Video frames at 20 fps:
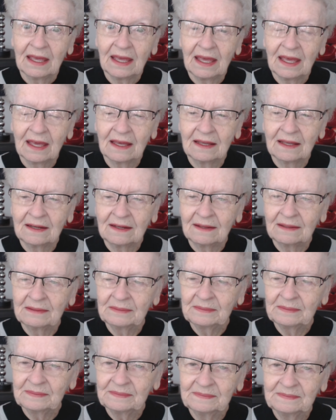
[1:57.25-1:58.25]
and uh,
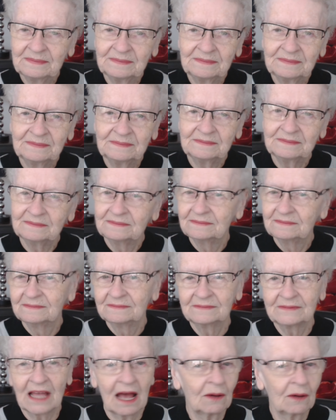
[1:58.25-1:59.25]

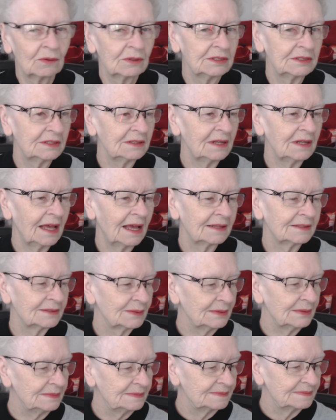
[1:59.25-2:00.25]
that was the last
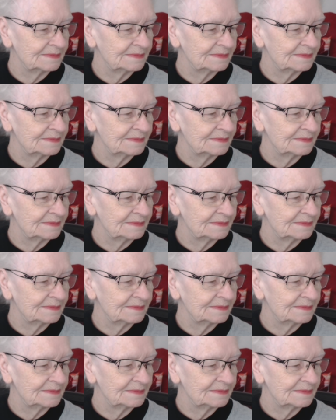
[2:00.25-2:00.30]
one.